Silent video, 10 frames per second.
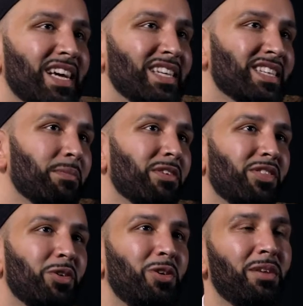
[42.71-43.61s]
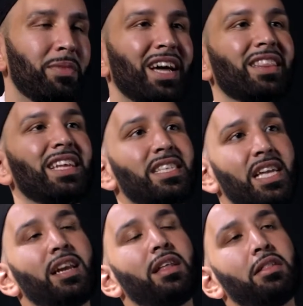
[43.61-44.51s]
Some of the ulama, they
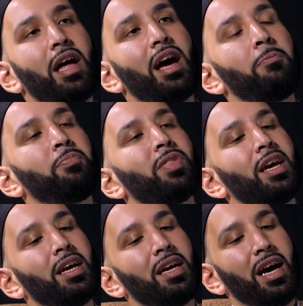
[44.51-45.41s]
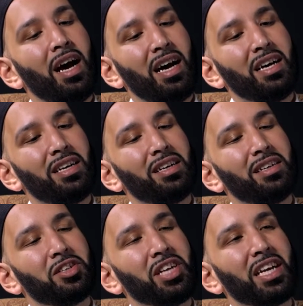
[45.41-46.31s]
said that
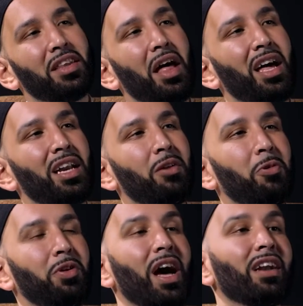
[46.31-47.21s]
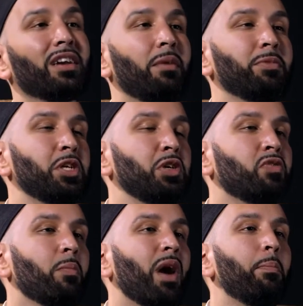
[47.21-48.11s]
shaitan will not come to you
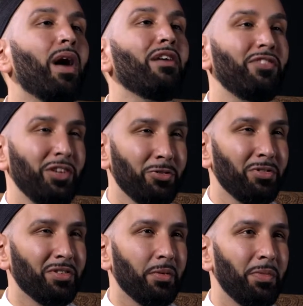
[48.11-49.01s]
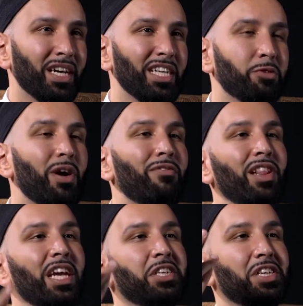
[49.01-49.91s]
from above you because
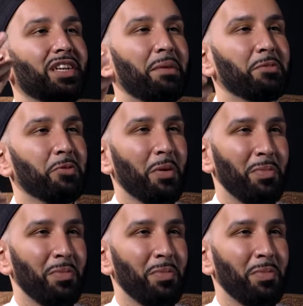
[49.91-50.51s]
revelation comes from